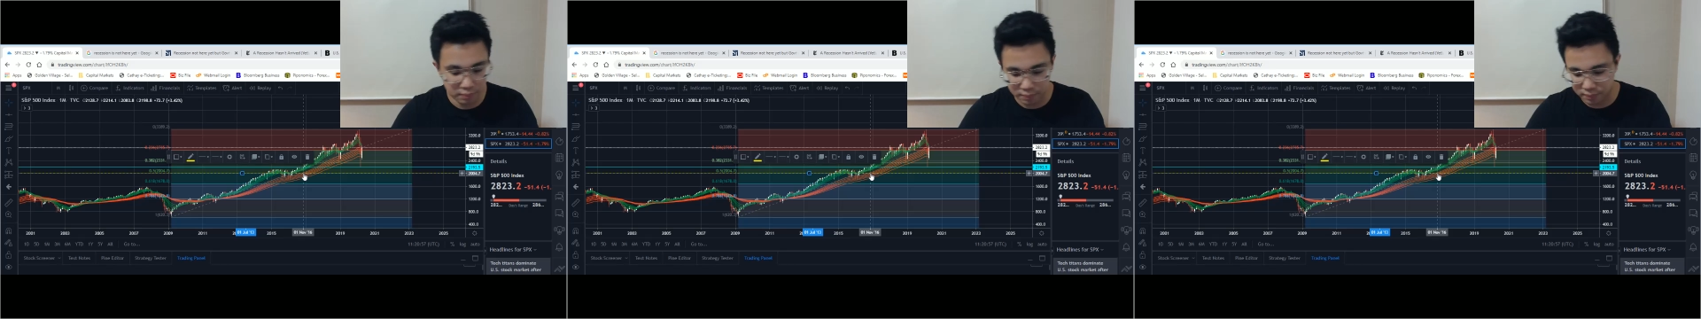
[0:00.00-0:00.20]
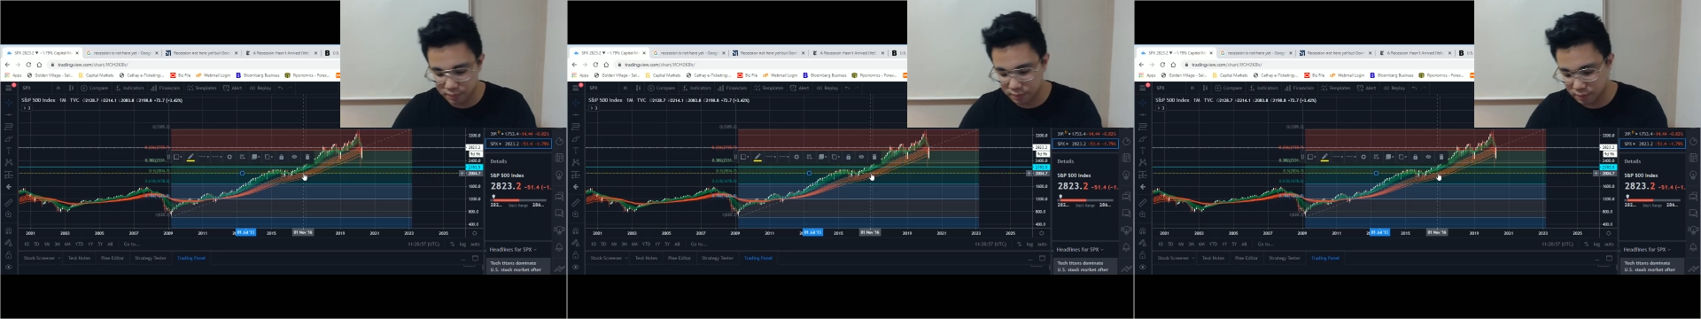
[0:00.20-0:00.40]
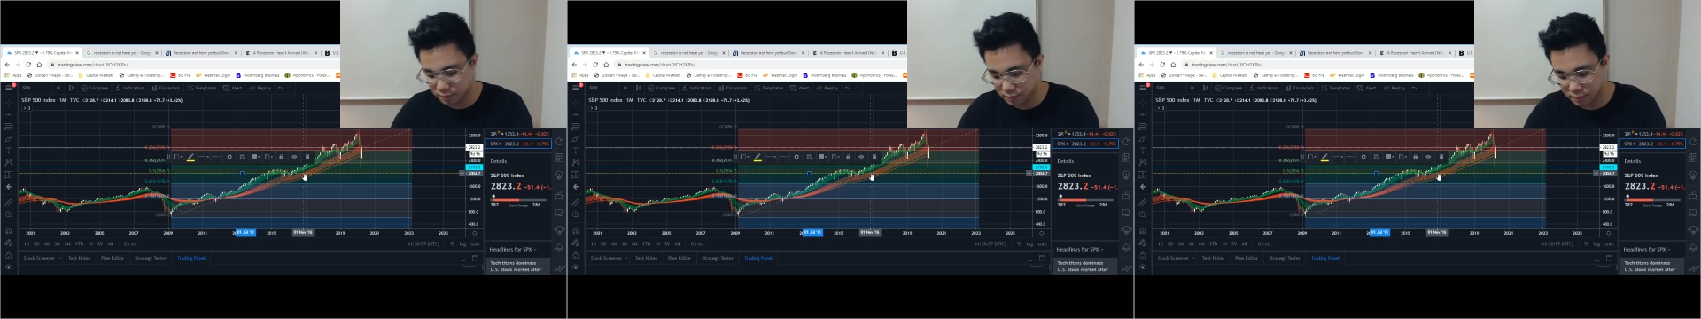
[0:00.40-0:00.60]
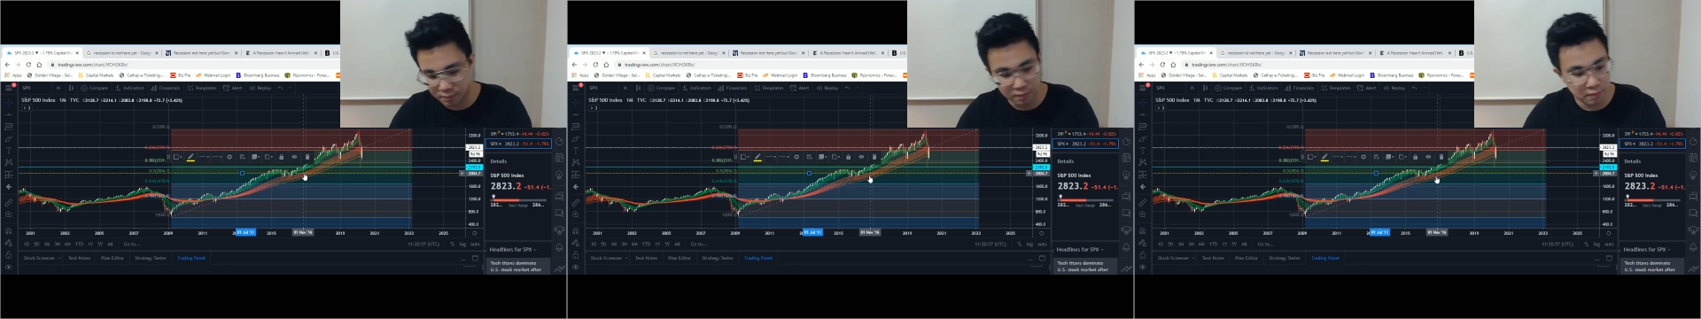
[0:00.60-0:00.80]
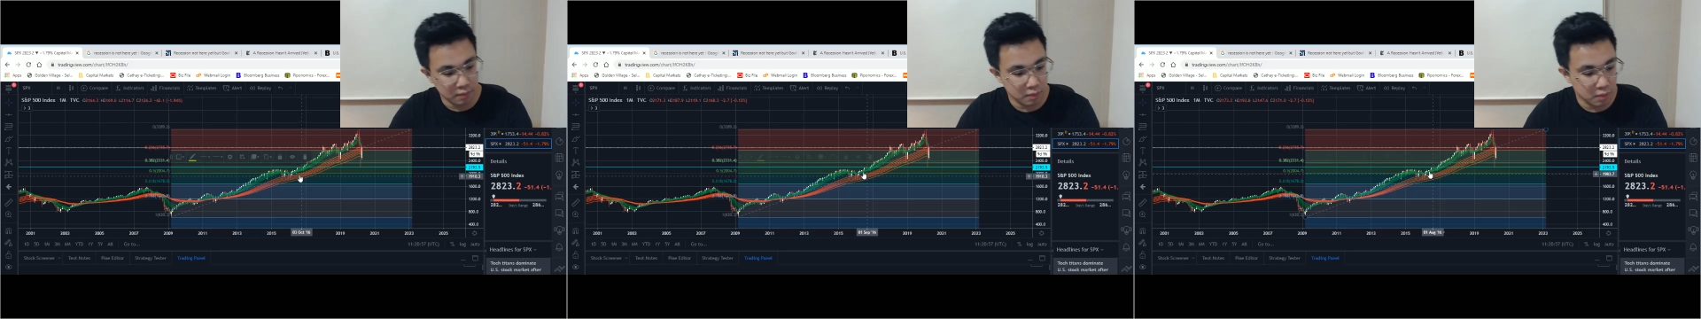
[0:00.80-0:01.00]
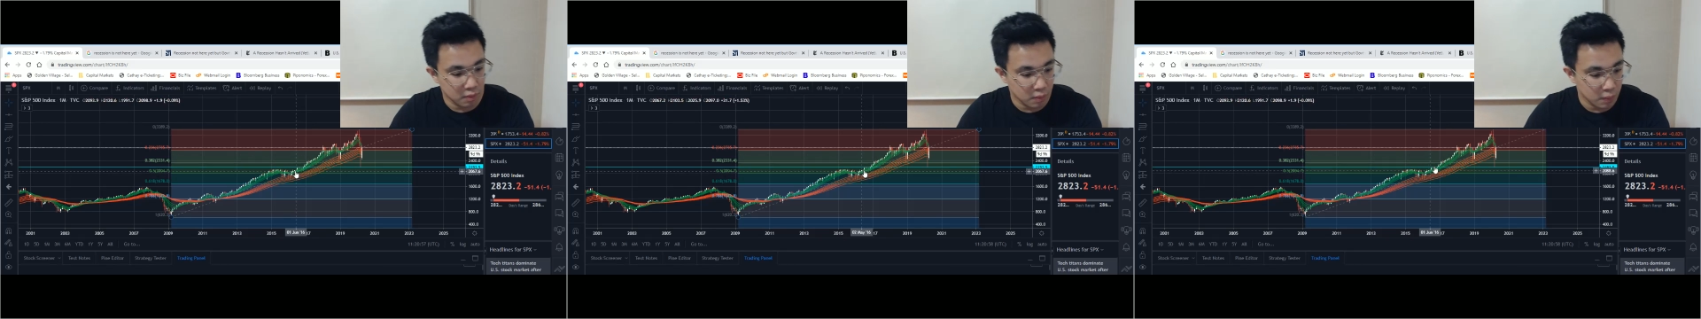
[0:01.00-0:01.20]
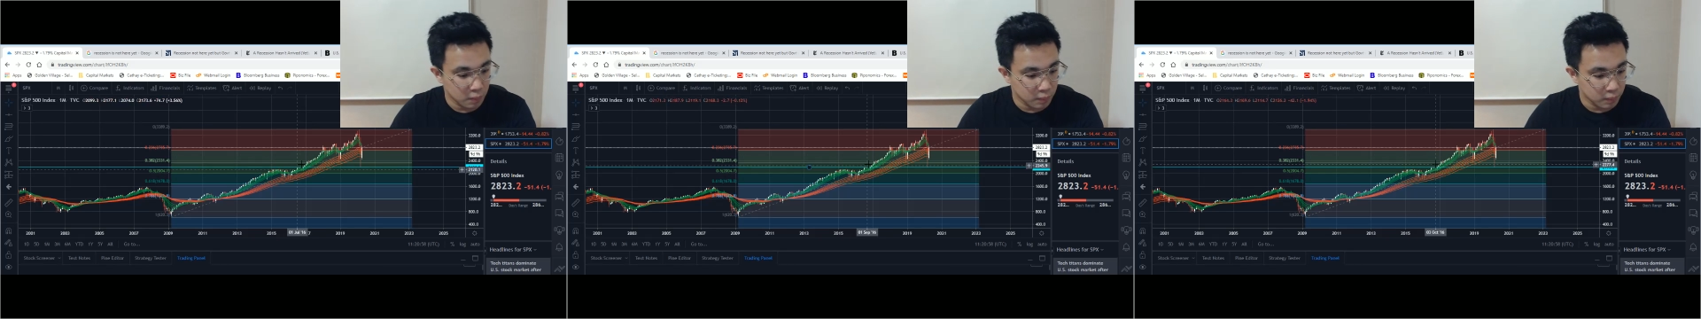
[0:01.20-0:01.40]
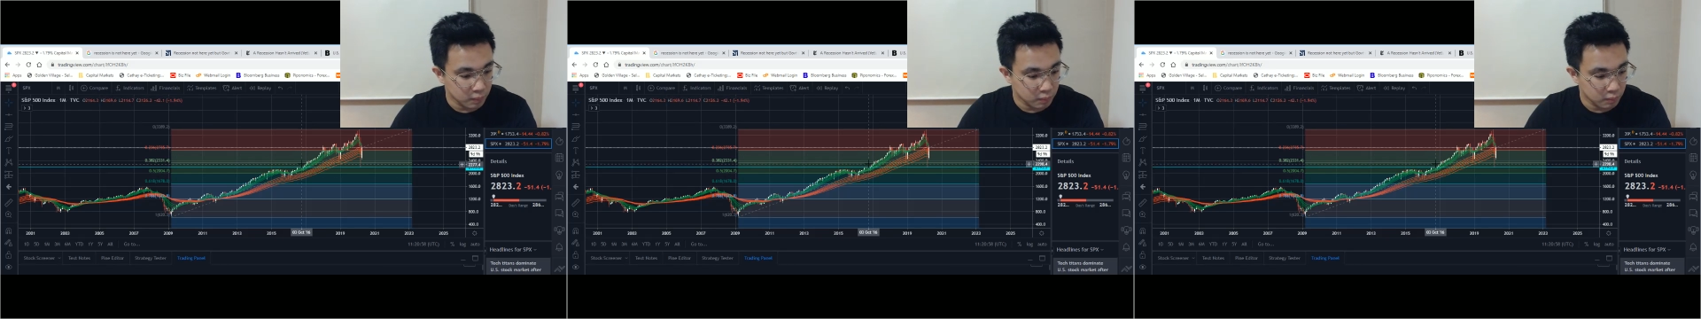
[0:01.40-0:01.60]

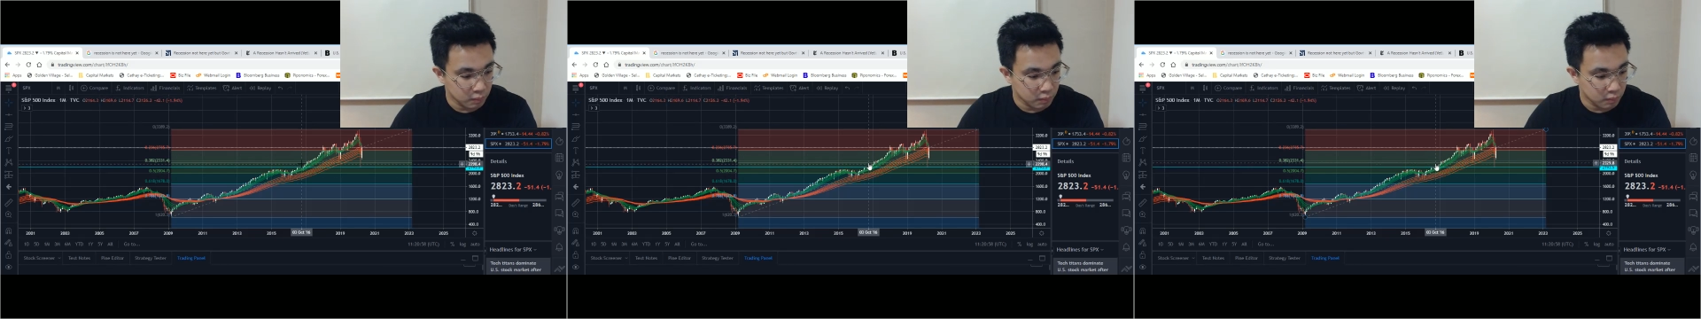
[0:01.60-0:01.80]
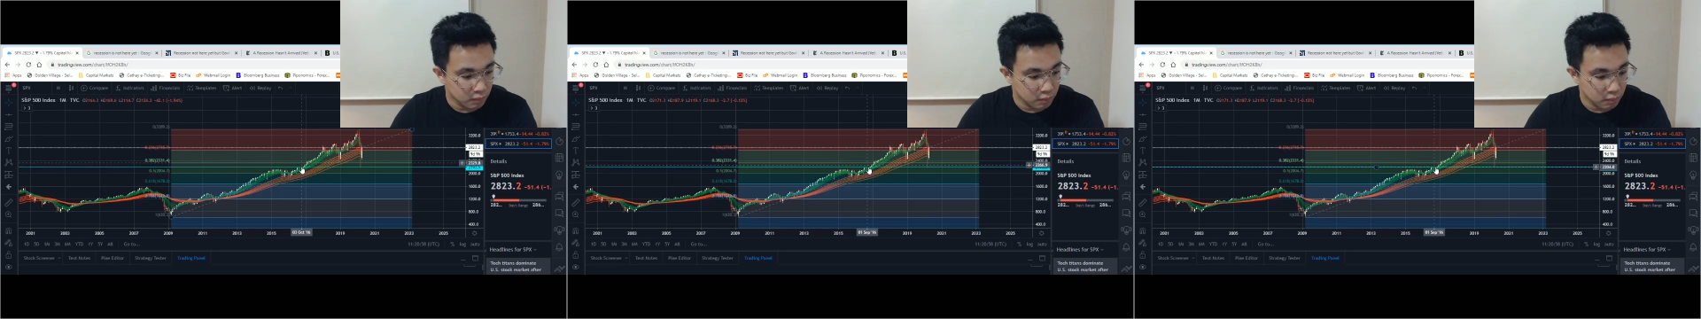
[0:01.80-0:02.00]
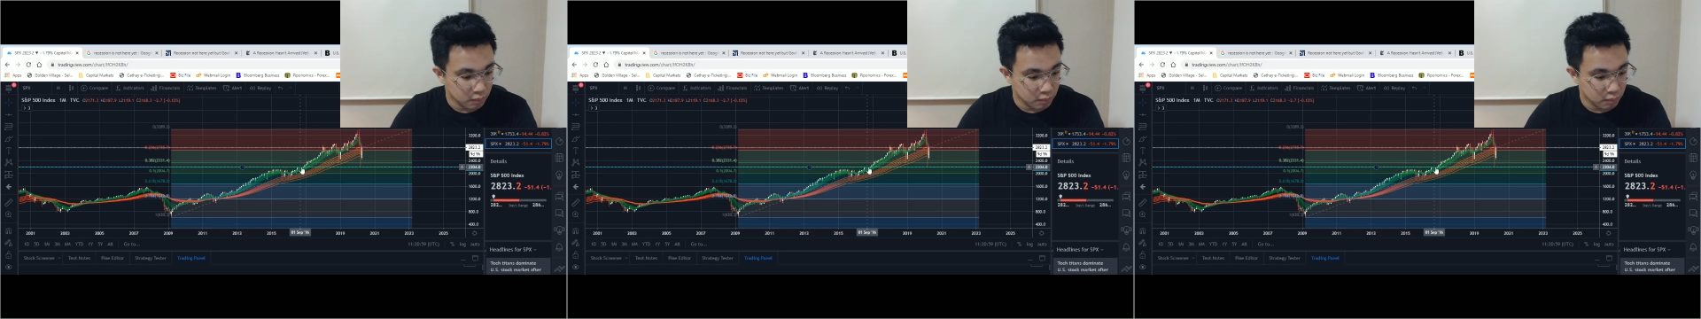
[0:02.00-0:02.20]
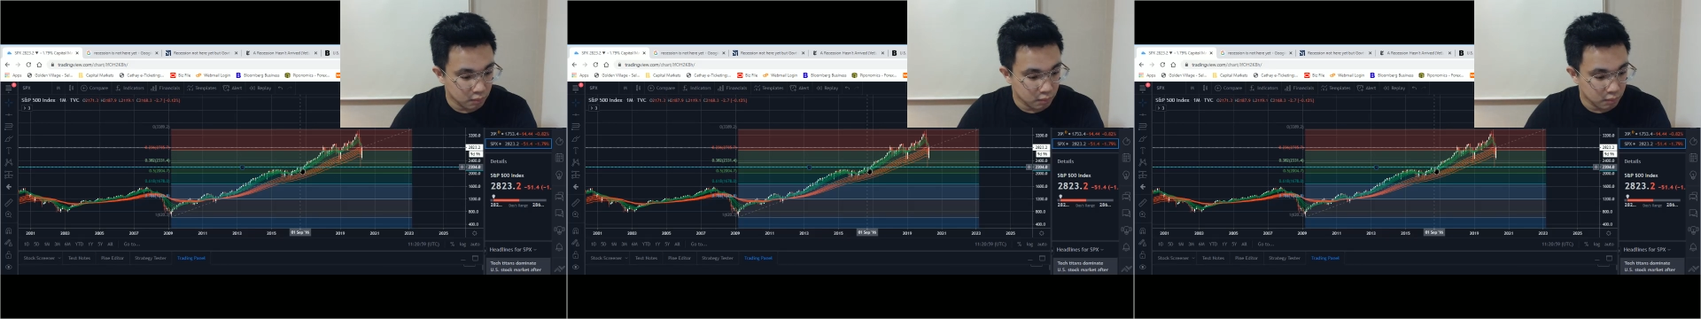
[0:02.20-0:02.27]
Nobody speaks.